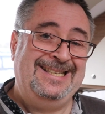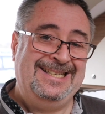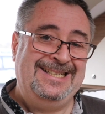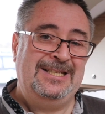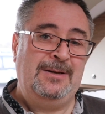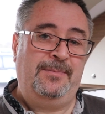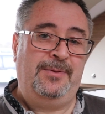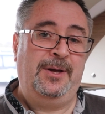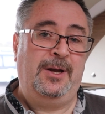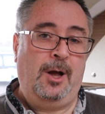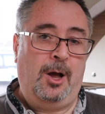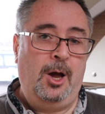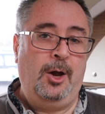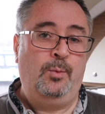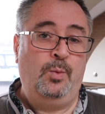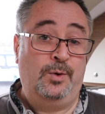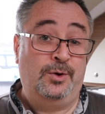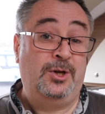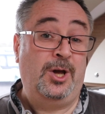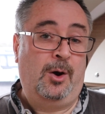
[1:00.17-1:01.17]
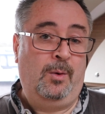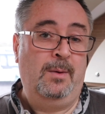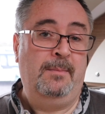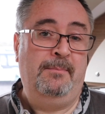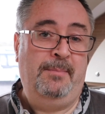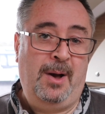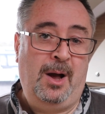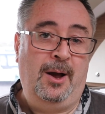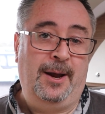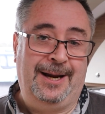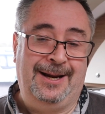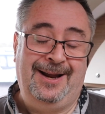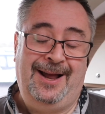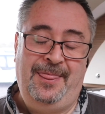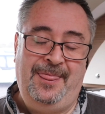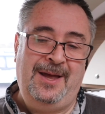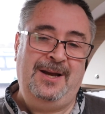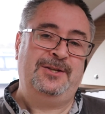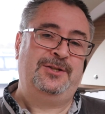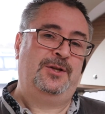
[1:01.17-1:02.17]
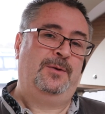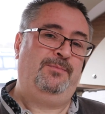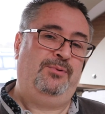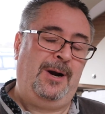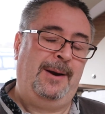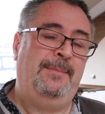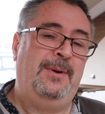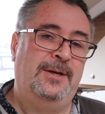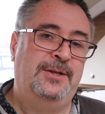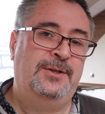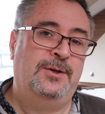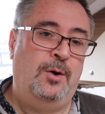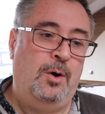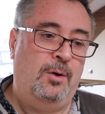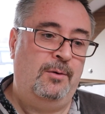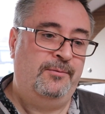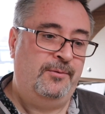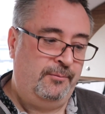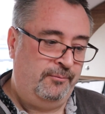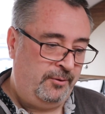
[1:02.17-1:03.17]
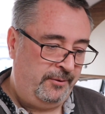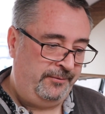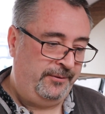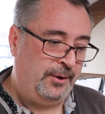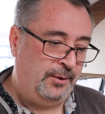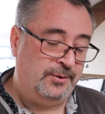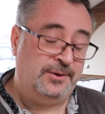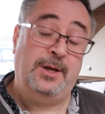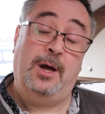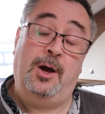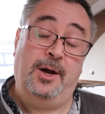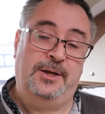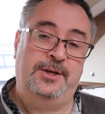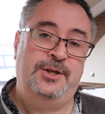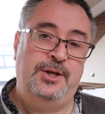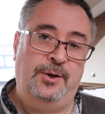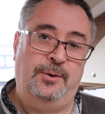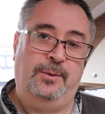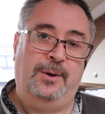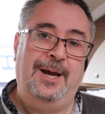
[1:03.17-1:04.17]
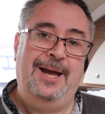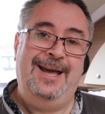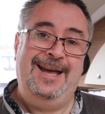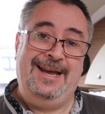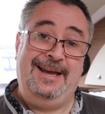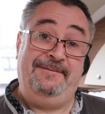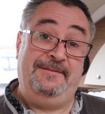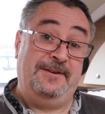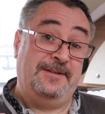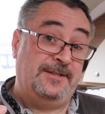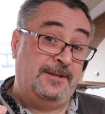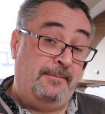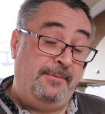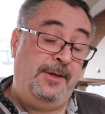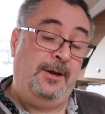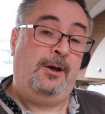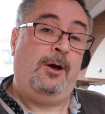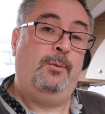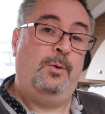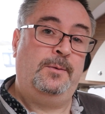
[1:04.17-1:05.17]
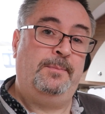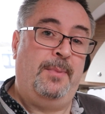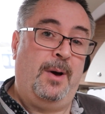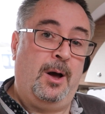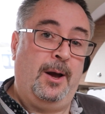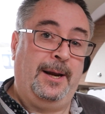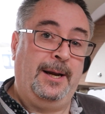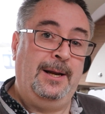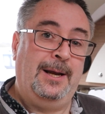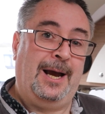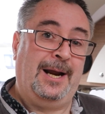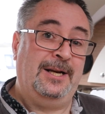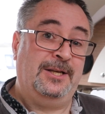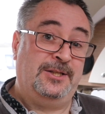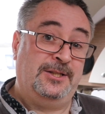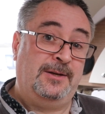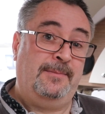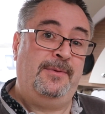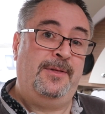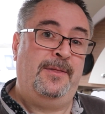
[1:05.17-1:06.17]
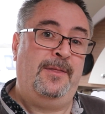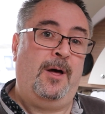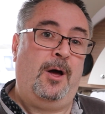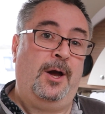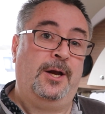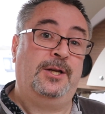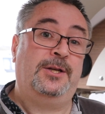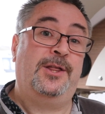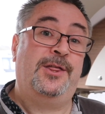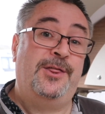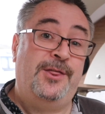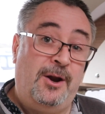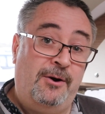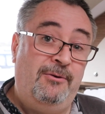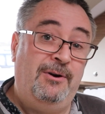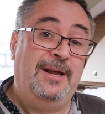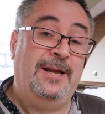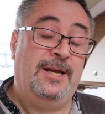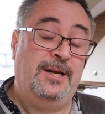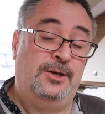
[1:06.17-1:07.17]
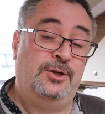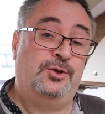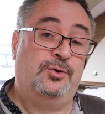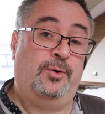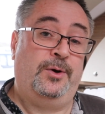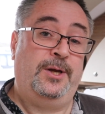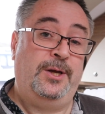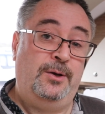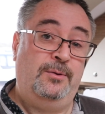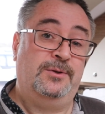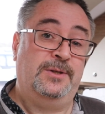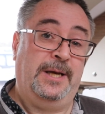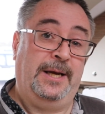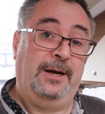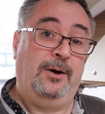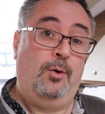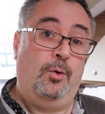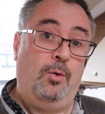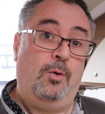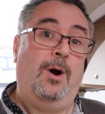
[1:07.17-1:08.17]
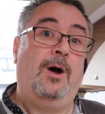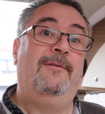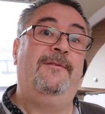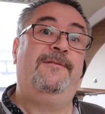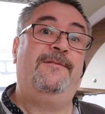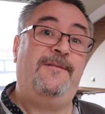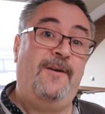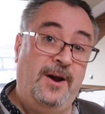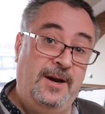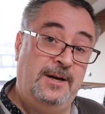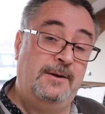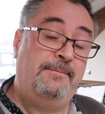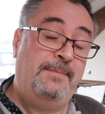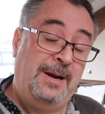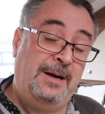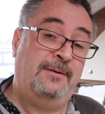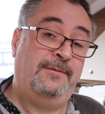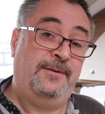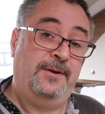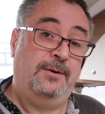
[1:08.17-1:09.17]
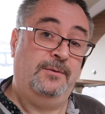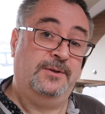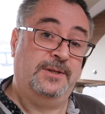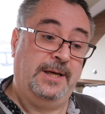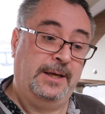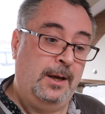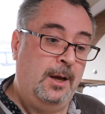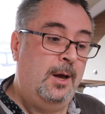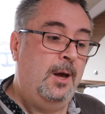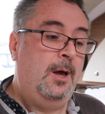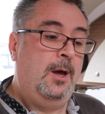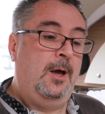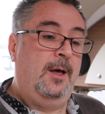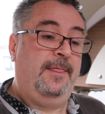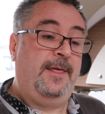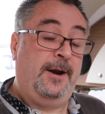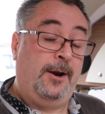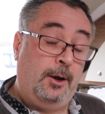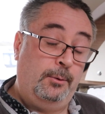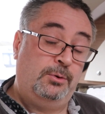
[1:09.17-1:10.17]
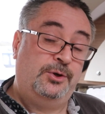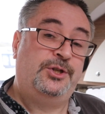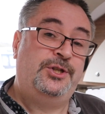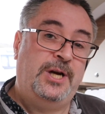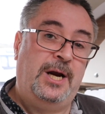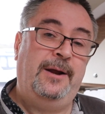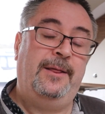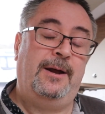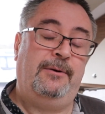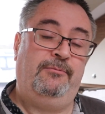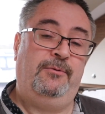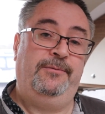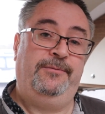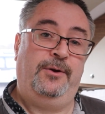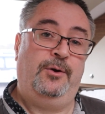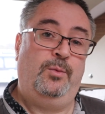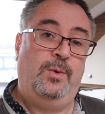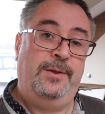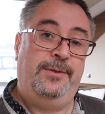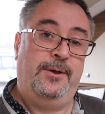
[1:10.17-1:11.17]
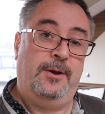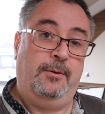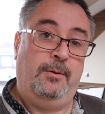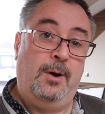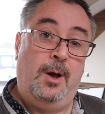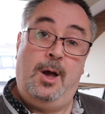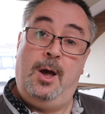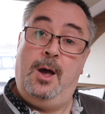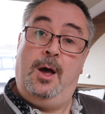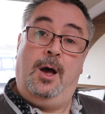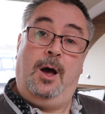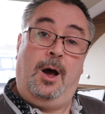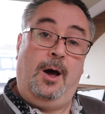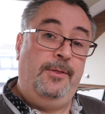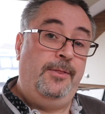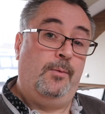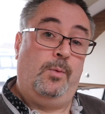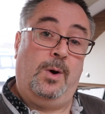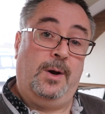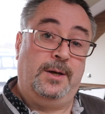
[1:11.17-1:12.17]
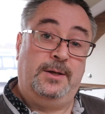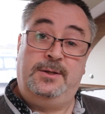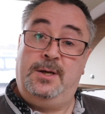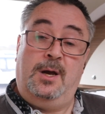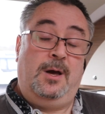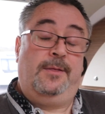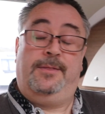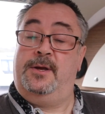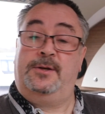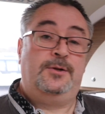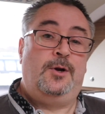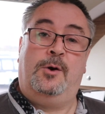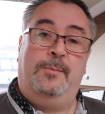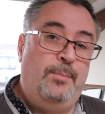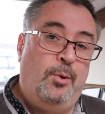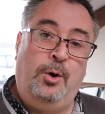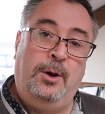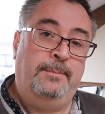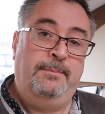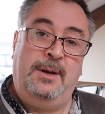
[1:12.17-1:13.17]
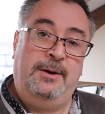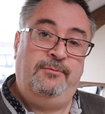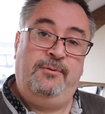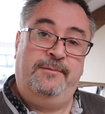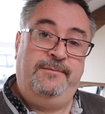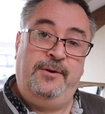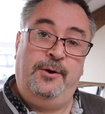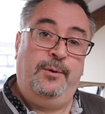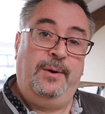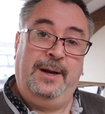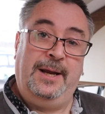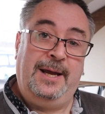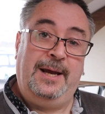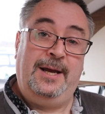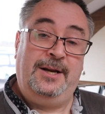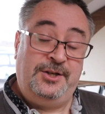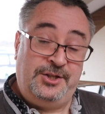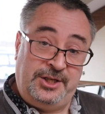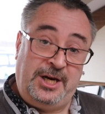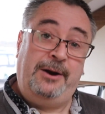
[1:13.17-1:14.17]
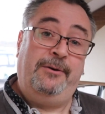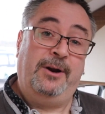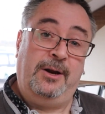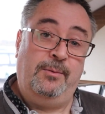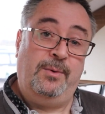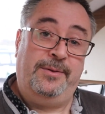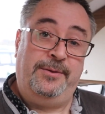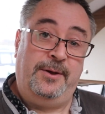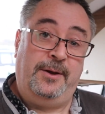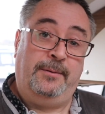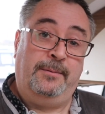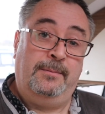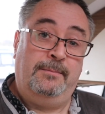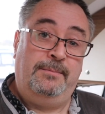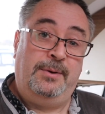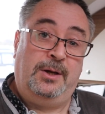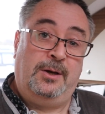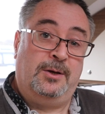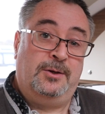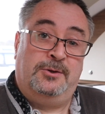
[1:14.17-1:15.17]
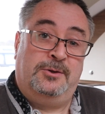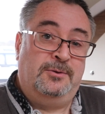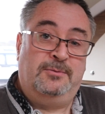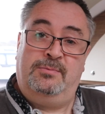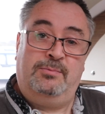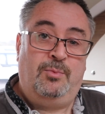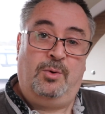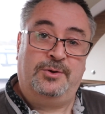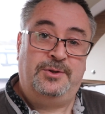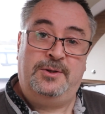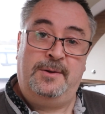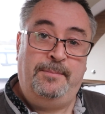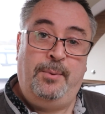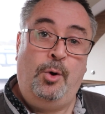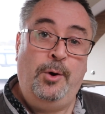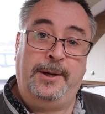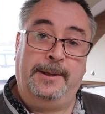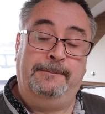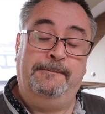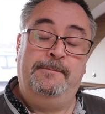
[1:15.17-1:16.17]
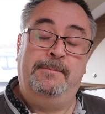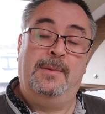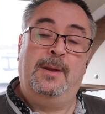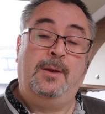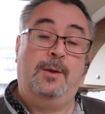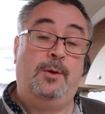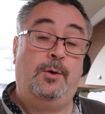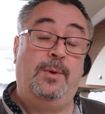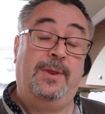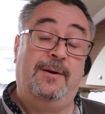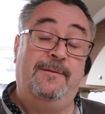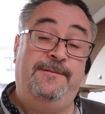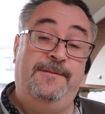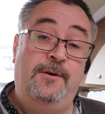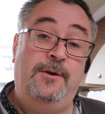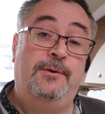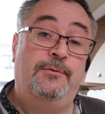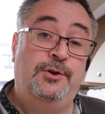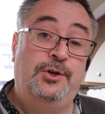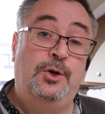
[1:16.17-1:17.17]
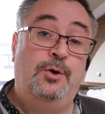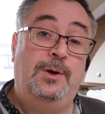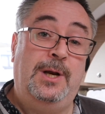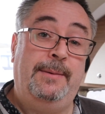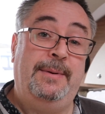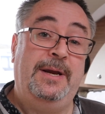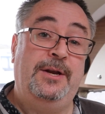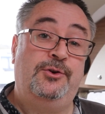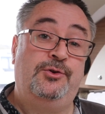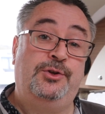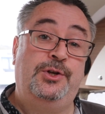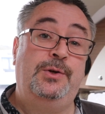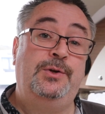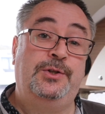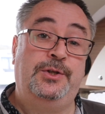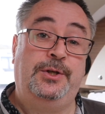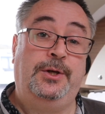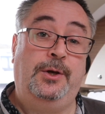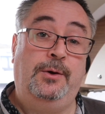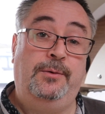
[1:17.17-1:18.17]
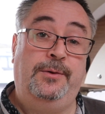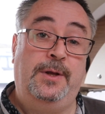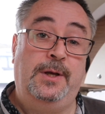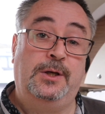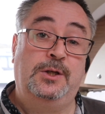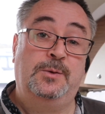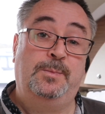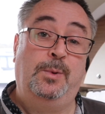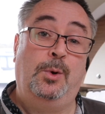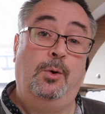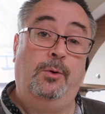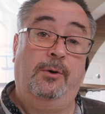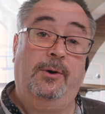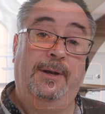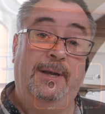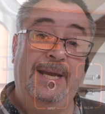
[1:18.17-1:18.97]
is something I would go and buy, and that's the premise of reviews that I do. If it's something I would buy and it's something that I thoroughly enjoy using or find a benefit using, then I will share that review with you. Otherwise, there's no point me reviewing it and sharing it with you, because what's the point? So without further ado, let me introduce to you the Explorer